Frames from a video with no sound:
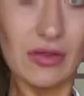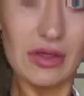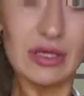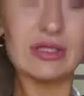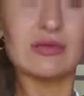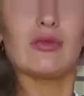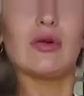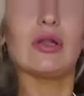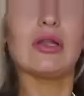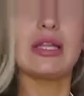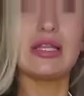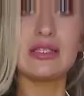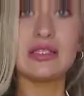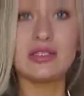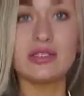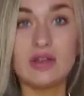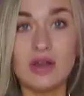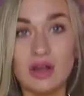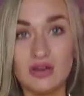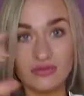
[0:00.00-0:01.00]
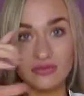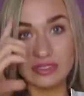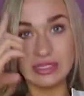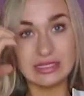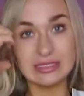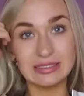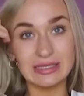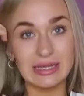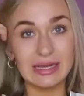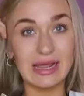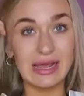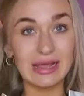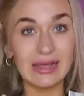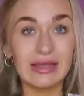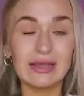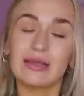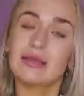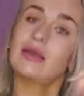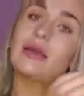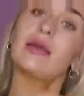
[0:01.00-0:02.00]
this one, let's start off with things I
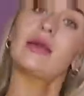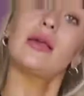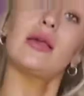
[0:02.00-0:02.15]
like.